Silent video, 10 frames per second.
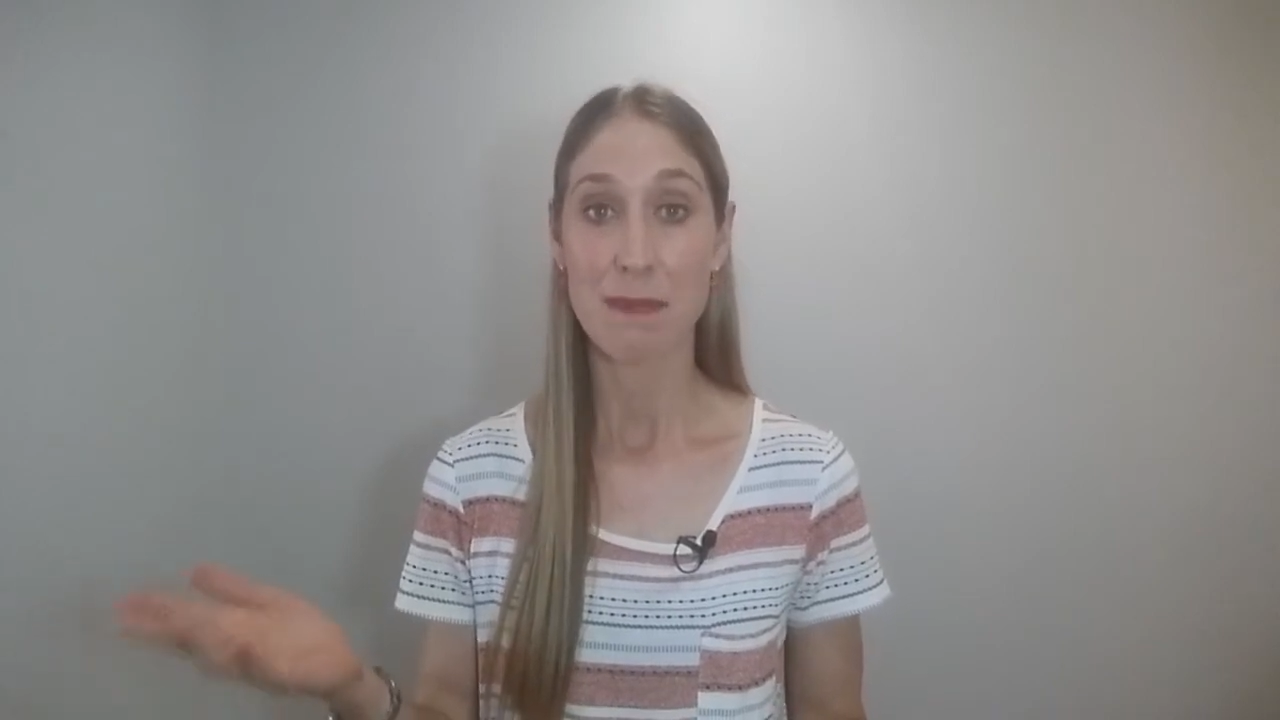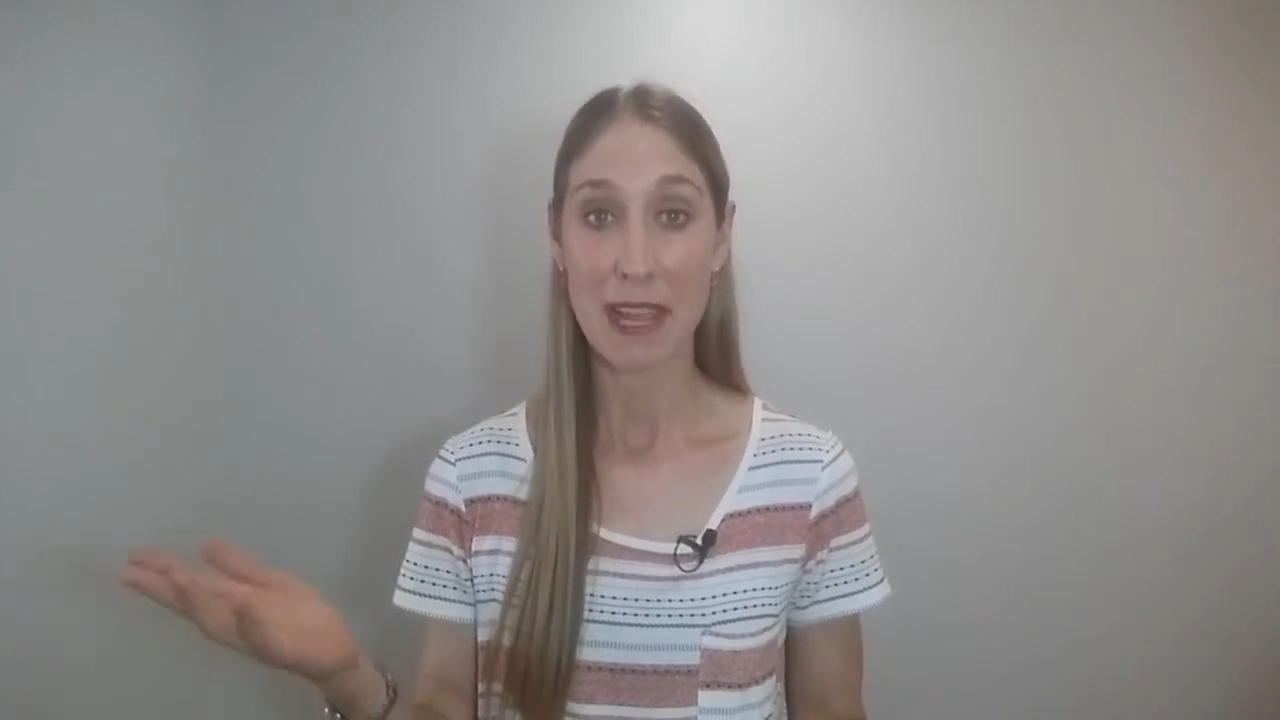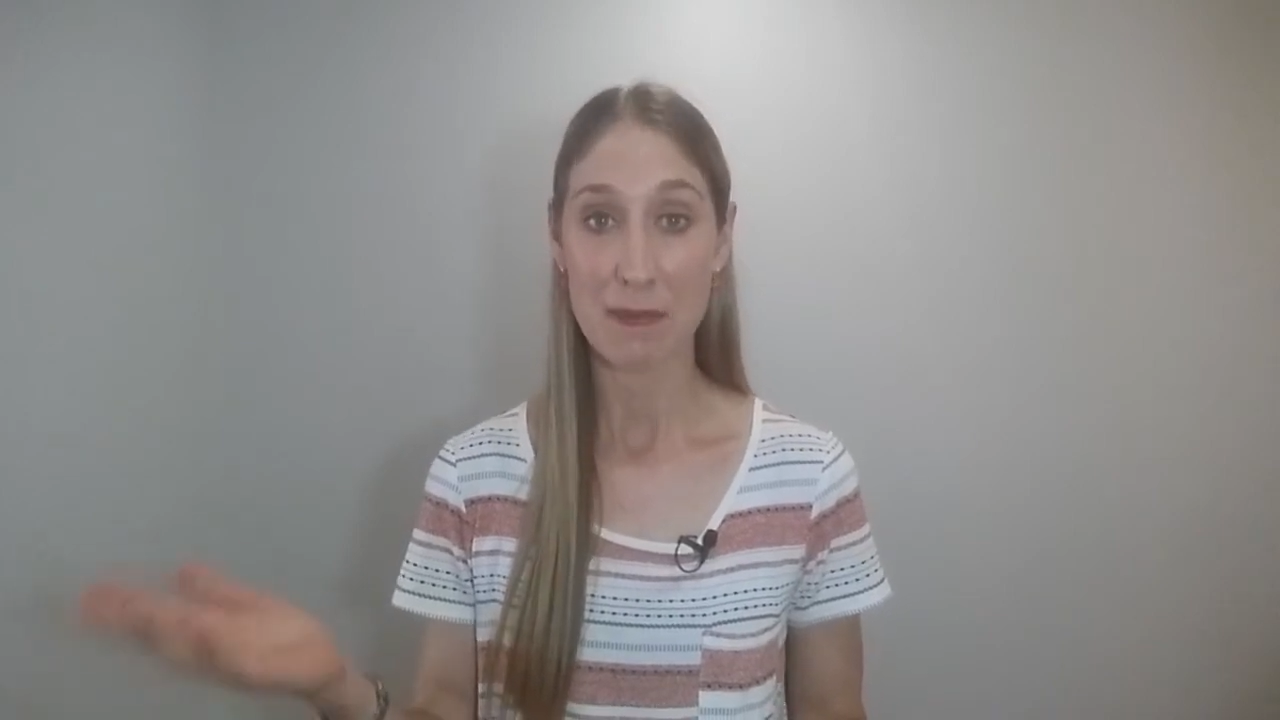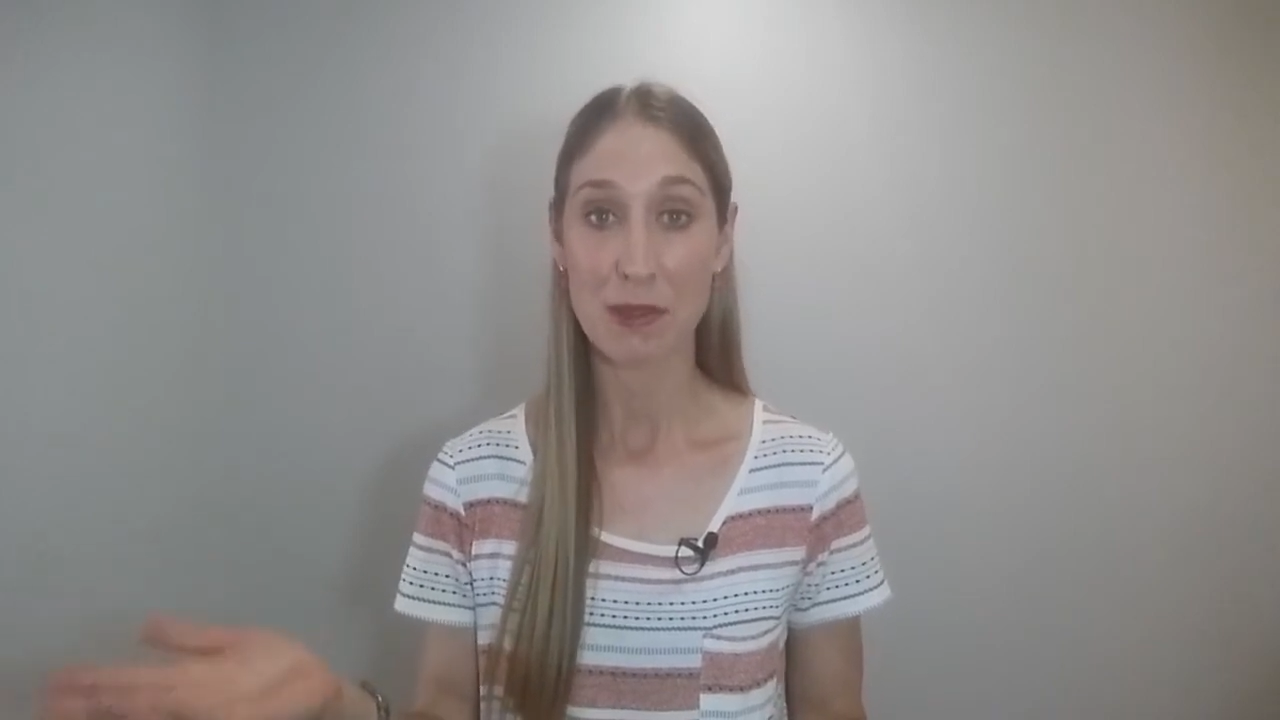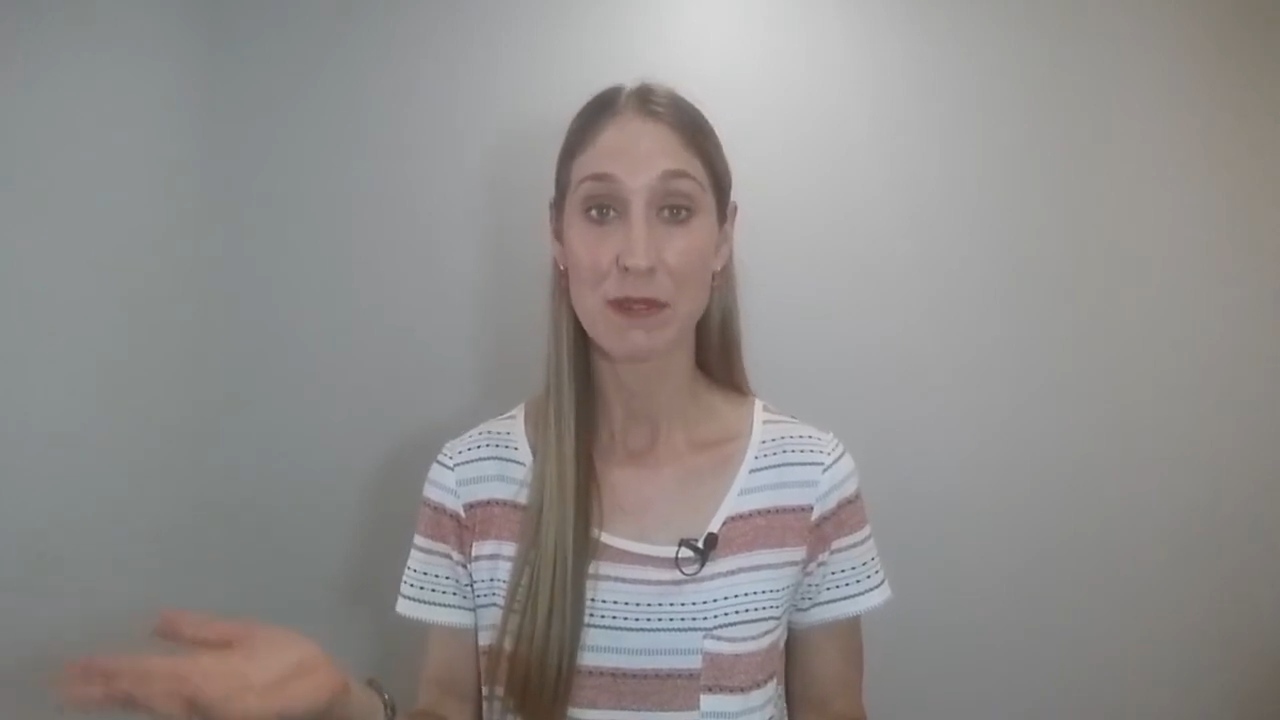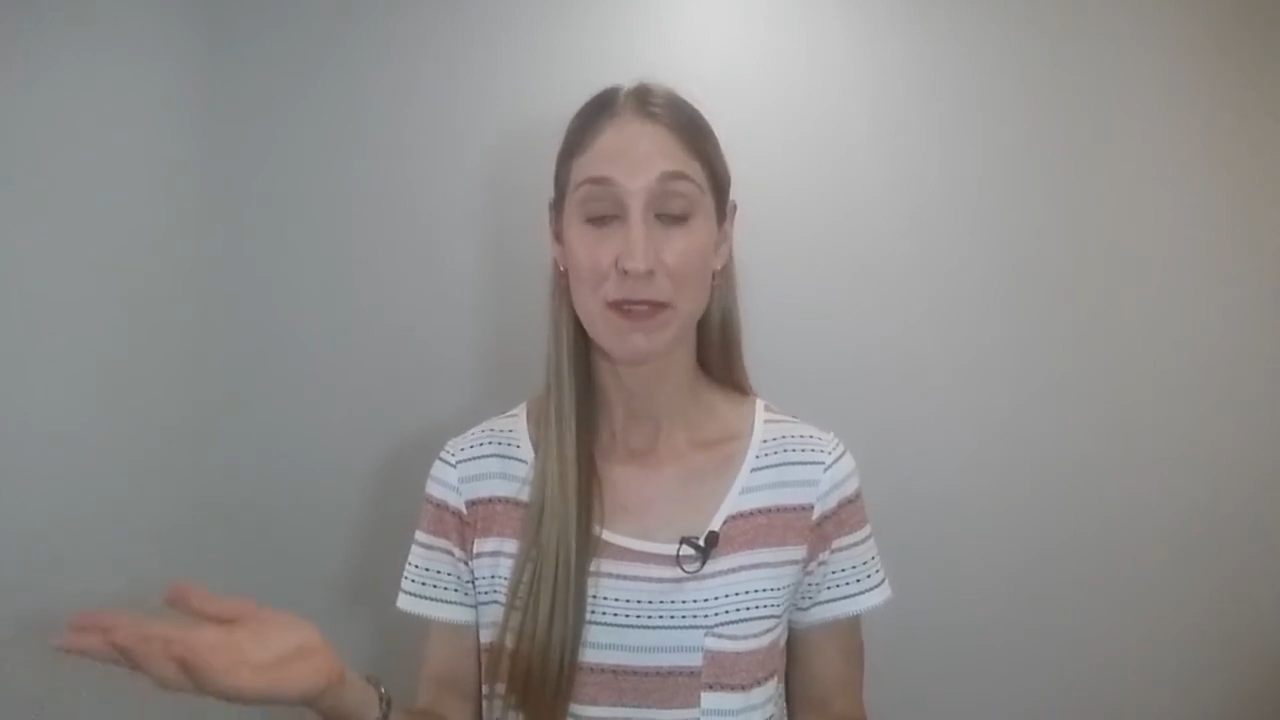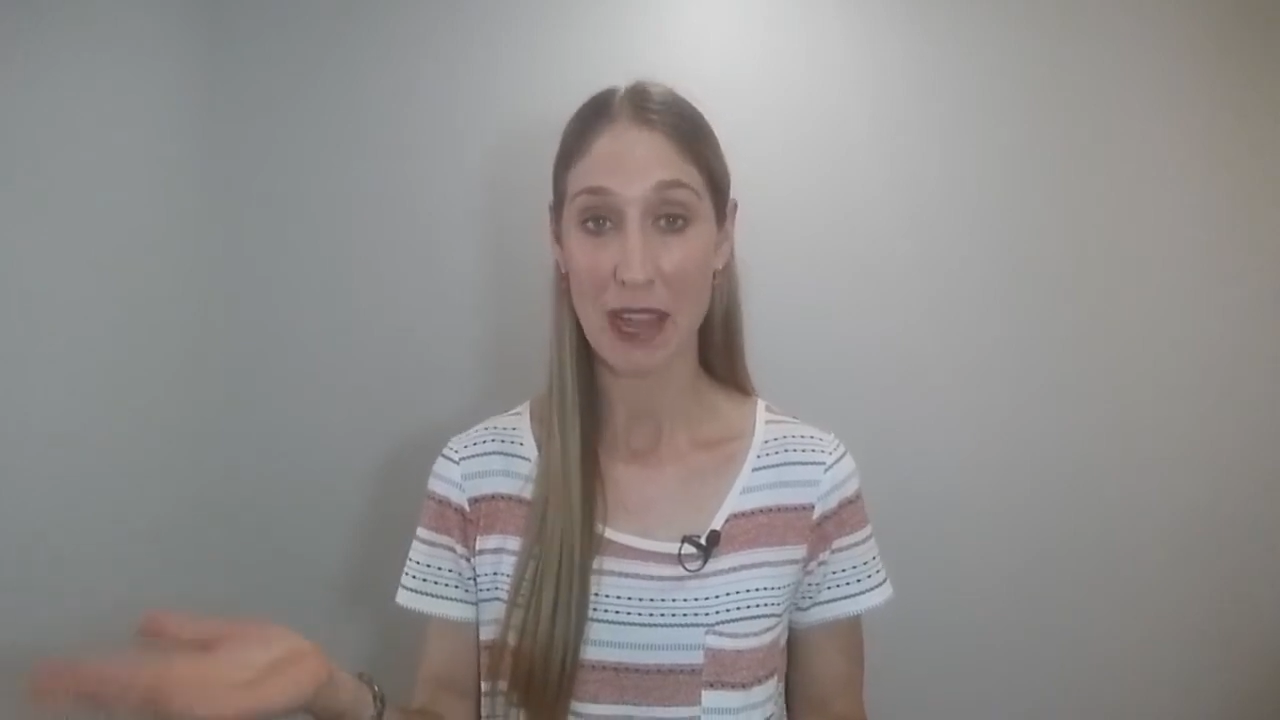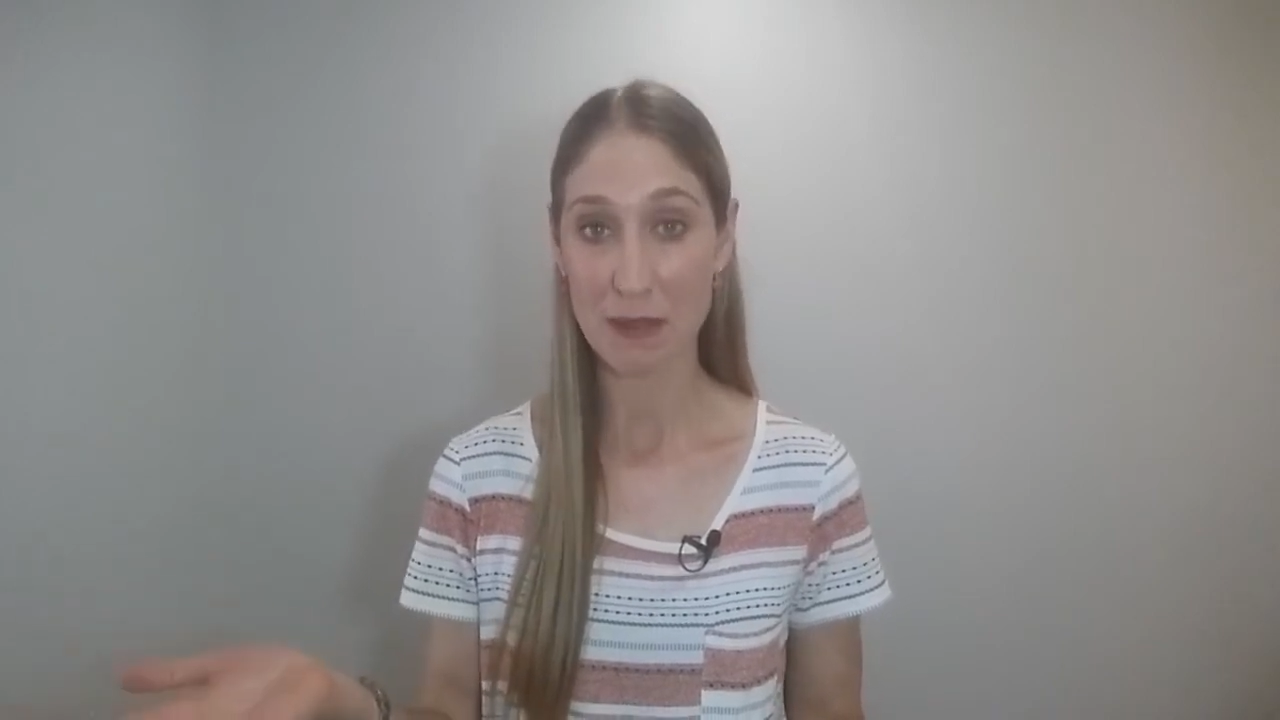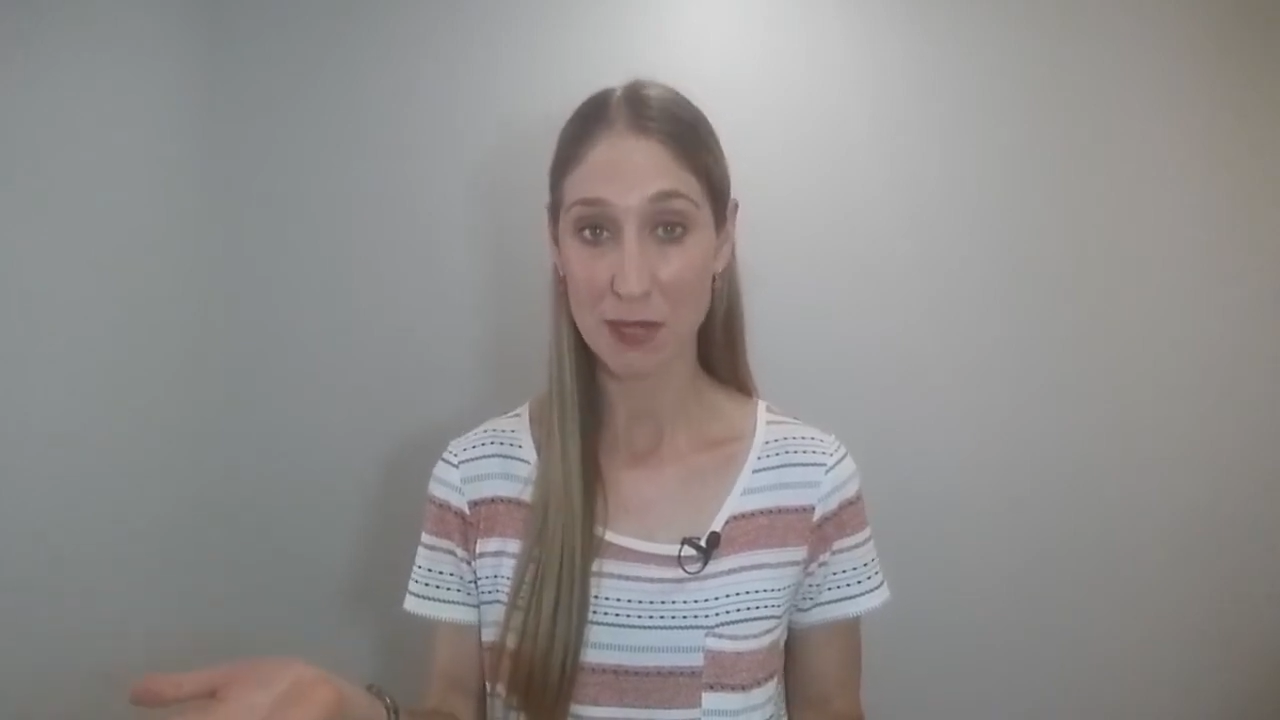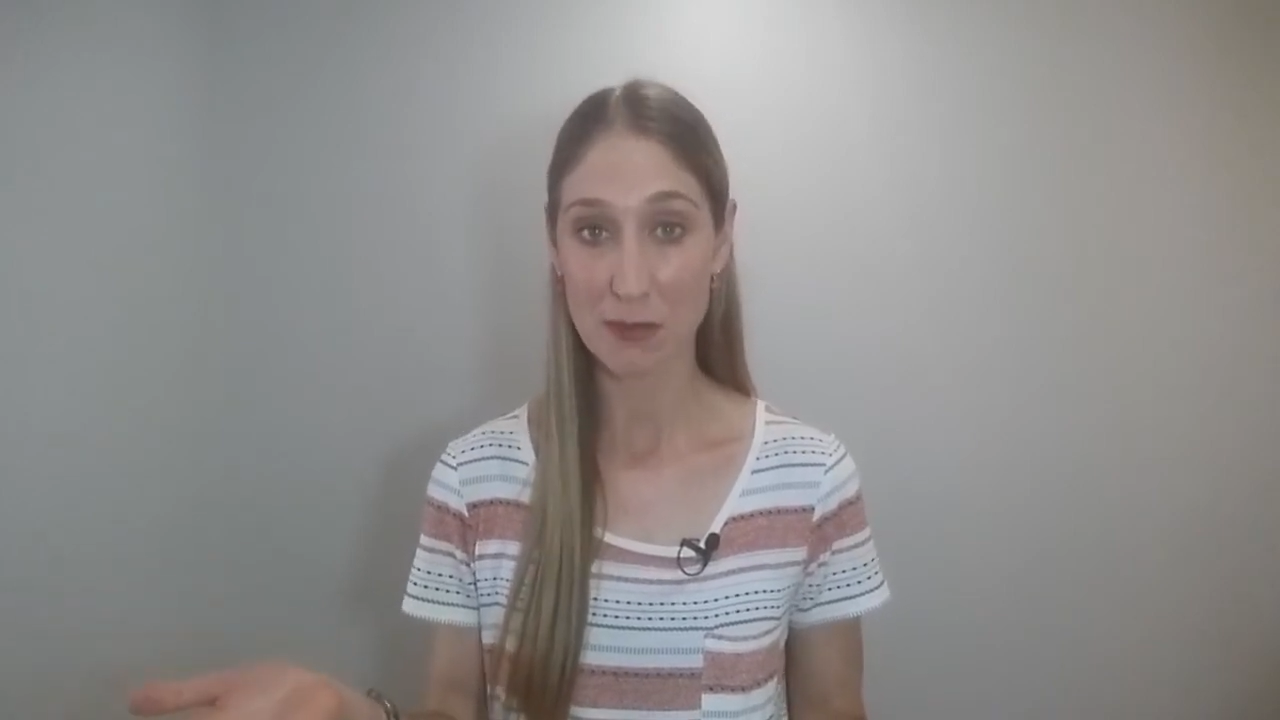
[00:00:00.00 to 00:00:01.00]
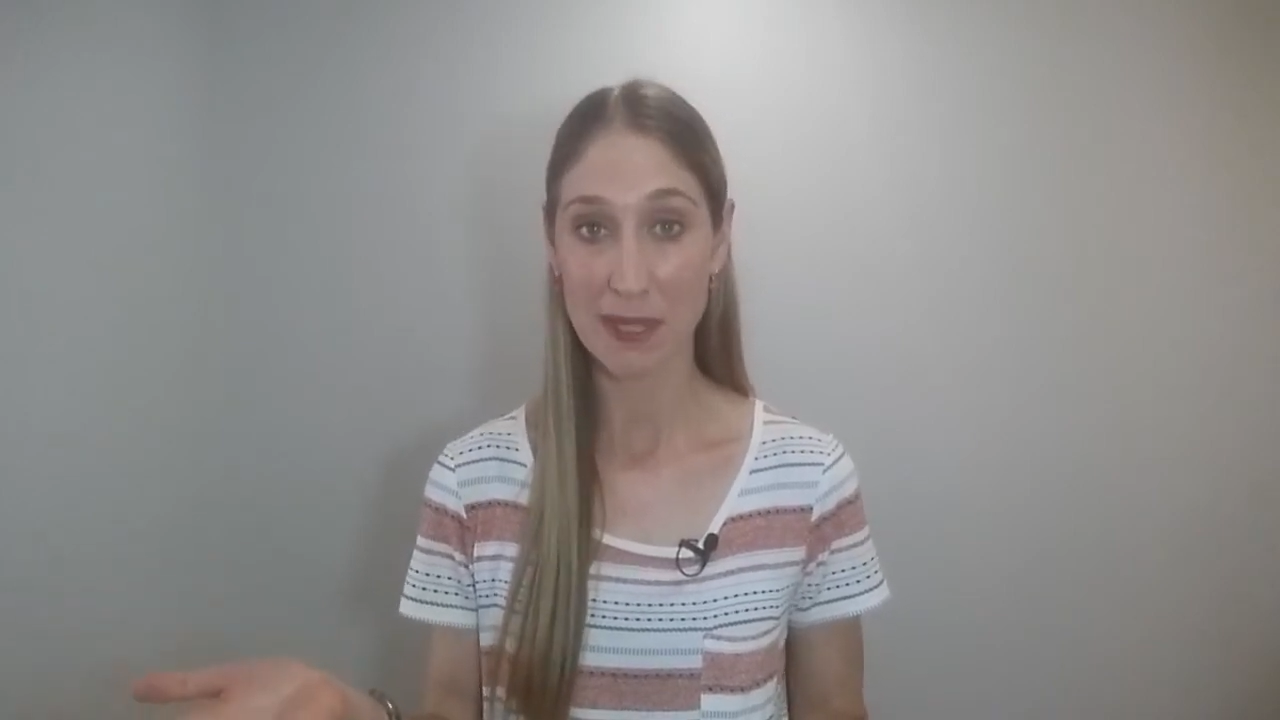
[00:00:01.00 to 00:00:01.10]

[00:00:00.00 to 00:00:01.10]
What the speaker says: people who've come to